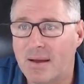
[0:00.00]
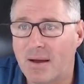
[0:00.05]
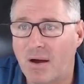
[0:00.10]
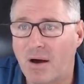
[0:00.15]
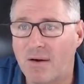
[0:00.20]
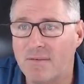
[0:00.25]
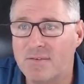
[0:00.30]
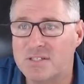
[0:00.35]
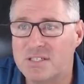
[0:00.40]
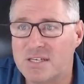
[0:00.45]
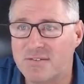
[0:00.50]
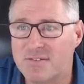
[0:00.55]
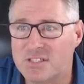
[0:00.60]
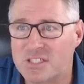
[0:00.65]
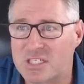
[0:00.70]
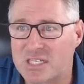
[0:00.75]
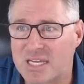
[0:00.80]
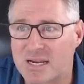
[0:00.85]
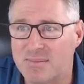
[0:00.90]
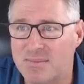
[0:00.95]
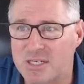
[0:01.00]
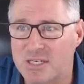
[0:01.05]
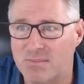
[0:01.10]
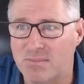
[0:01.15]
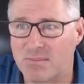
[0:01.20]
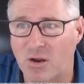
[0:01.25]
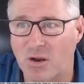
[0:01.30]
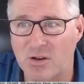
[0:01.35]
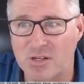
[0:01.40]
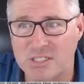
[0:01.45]
Obviously, if it's going to be
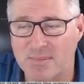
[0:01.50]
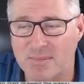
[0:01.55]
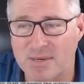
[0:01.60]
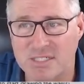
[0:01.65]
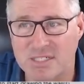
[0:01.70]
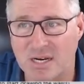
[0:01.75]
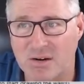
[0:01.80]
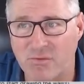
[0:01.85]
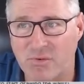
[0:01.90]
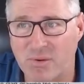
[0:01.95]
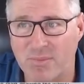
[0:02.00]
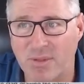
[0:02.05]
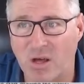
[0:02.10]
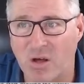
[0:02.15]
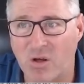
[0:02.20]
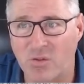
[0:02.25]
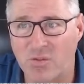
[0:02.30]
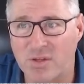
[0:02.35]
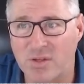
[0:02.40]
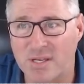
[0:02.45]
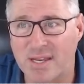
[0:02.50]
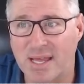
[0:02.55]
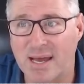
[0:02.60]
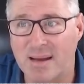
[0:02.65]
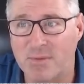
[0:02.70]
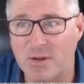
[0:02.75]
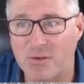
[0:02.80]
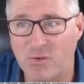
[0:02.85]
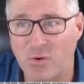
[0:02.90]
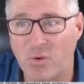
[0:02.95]
demolished, that means you're going to rip the whole thing
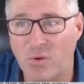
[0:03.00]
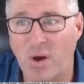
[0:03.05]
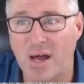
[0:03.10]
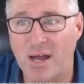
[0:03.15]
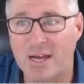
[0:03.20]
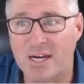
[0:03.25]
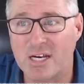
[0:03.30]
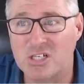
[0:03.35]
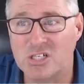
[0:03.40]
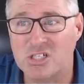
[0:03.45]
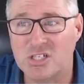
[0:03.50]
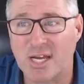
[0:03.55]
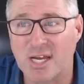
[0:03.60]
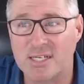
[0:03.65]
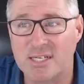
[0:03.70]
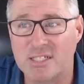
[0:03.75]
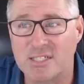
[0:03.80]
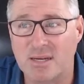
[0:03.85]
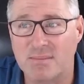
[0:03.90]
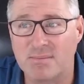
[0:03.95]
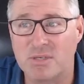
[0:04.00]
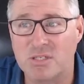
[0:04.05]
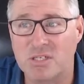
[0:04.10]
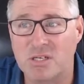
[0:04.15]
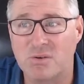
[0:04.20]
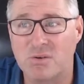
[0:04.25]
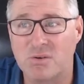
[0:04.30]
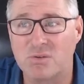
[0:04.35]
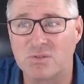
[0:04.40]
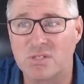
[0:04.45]
down. But if you are going to just change some
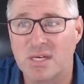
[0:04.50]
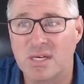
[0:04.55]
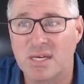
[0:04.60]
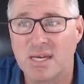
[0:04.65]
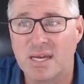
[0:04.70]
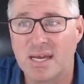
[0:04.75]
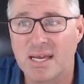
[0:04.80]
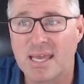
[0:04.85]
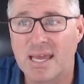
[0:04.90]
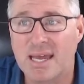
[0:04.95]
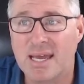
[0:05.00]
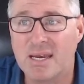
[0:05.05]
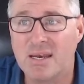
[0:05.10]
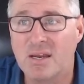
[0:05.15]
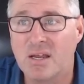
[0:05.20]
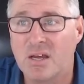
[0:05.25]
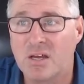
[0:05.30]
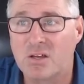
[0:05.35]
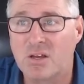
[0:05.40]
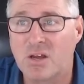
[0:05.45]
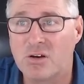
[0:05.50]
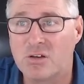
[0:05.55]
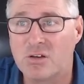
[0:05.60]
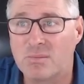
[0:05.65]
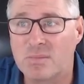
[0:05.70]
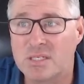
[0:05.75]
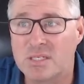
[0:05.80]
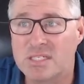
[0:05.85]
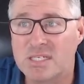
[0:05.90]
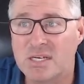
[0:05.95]
materials, again, go to your
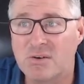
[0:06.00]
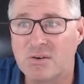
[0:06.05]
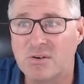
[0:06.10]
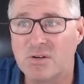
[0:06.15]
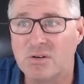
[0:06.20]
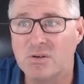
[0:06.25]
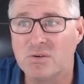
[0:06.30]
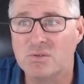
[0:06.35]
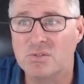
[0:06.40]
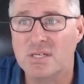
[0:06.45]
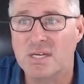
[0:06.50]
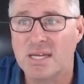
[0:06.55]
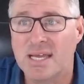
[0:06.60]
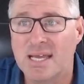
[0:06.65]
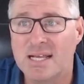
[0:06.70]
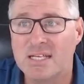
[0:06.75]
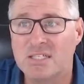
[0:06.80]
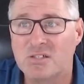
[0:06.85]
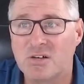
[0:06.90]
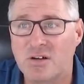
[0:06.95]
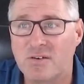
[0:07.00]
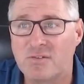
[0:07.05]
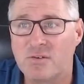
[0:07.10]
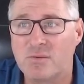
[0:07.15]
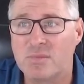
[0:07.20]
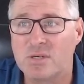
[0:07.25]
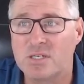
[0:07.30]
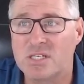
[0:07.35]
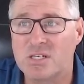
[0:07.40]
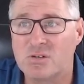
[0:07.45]
materials. Inside of your
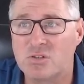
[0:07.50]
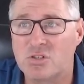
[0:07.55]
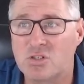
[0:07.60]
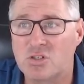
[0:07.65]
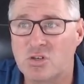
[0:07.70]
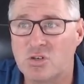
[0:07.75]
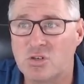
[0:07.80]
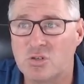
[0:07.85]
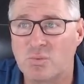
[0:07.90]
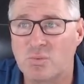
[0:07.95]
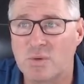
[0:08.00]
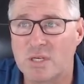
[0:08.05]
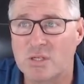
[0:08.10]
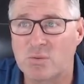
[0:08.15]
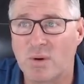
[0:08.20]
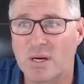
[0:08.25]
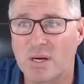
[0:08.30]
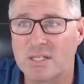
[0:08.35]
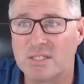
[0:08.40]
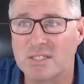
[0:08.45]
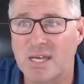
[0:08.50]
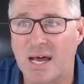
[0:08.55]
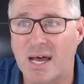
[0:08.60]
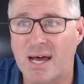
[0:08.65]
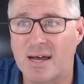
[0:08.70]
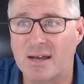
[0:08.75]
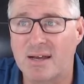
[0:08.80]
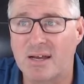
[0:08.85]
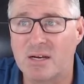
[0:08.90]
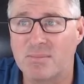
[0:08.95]
materials, choose which ones
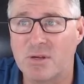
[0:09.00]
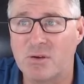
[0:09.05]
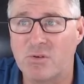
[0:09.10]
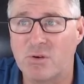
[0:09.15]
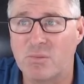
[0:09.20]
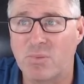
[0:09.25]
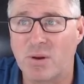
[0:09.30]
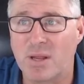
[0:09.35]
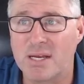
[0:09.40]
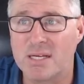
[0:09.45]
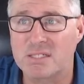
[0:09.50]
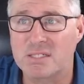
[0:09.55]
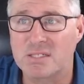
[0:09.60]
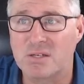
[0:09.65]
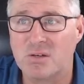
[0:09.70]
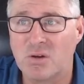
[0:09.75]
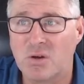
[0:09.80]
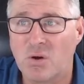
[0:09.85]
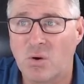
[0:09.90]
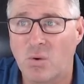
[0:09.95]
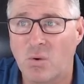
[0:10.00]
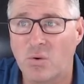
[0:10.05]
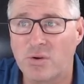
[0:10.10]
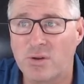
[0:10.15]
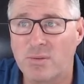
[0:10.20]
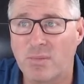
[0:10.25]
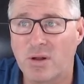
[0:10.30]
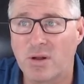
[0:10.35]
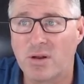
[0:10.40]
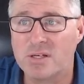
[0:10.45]
are going to be replaced or
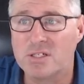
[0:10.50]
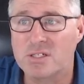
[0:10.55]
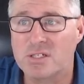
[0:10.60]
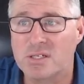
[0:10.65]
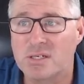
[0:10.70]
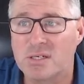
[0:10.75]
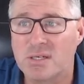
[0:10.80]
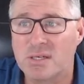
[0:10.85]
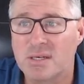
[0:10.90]
demolished.